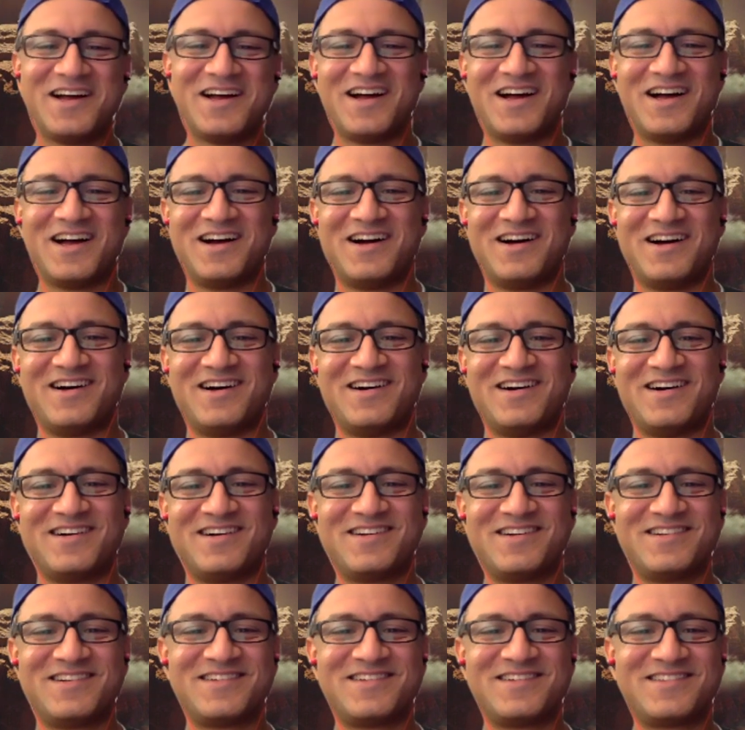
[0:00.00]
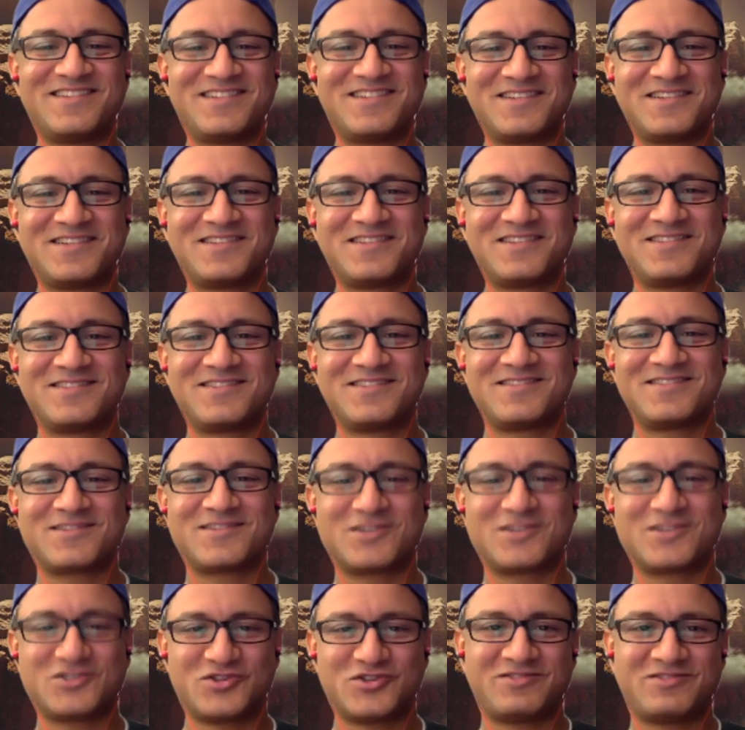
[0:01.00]

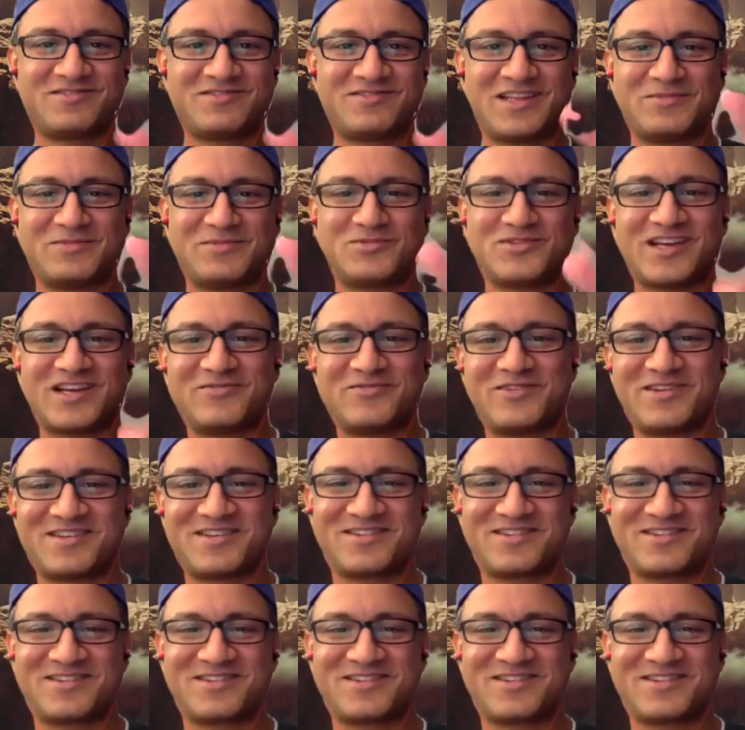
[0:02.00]
Because your name's Ivan.